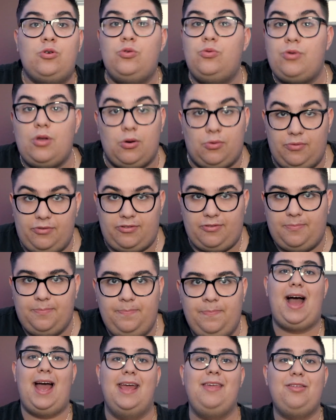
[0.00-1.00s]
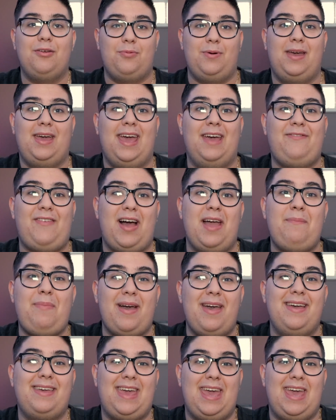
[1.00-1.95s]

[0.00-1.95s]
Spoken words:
who knows? Either way, if I buy a